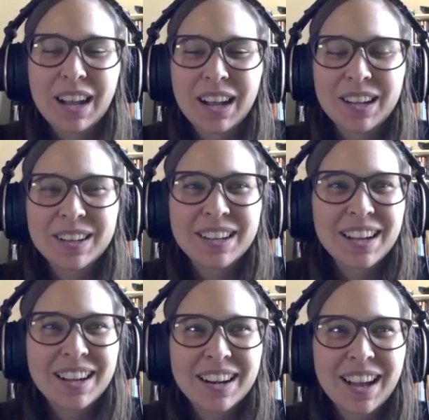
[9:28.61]

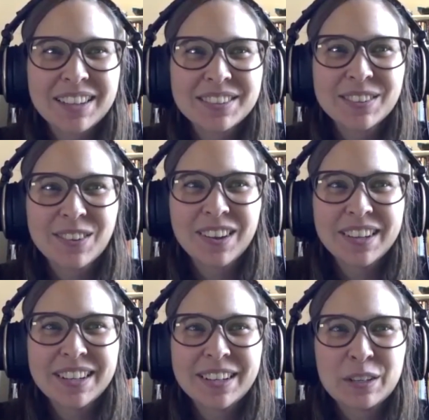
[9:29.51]
I saw
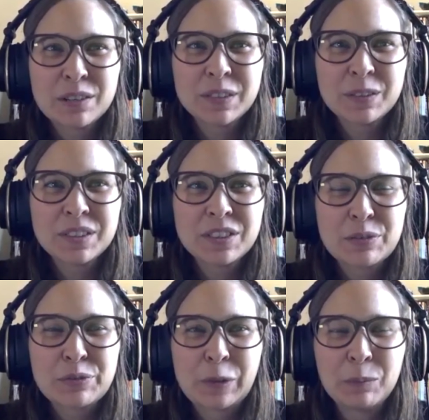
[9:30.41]
in an interview that the
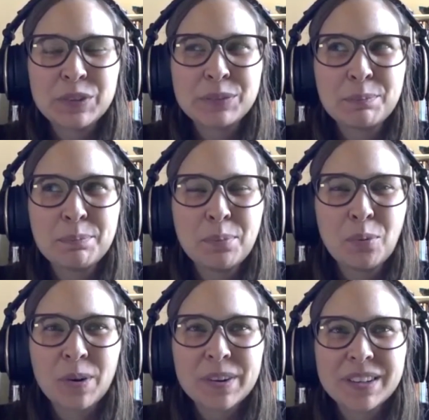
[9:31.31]
film was
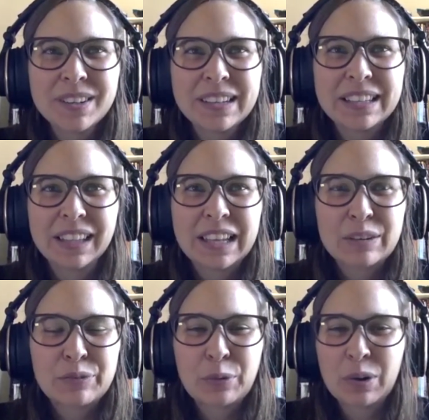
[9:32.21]
boarded in like
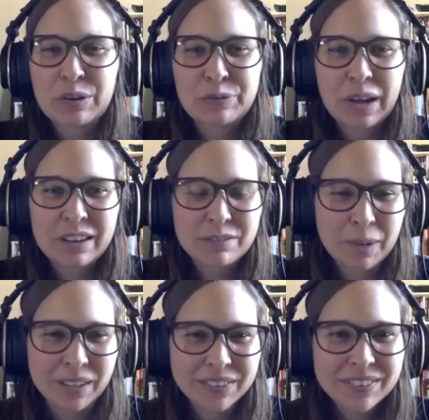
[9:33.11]
4 or 5
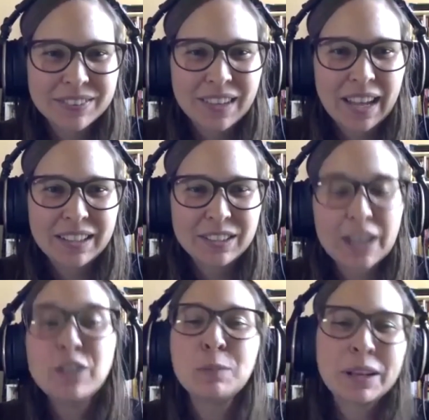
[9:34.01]
months, and
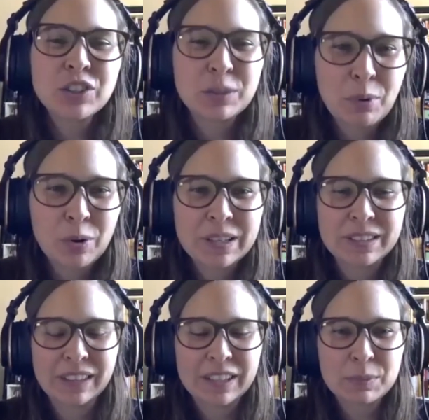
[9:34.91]
you mentioned boarding
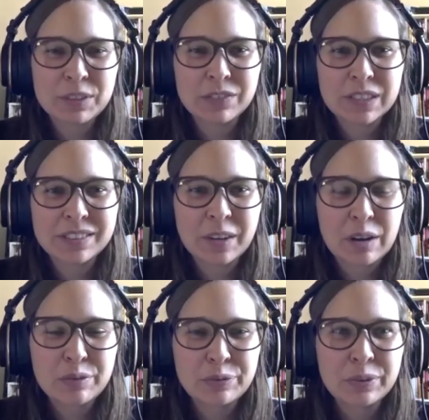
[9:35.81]
like specific
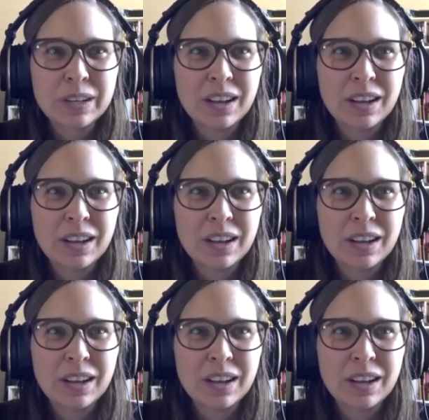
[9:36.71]
stuff.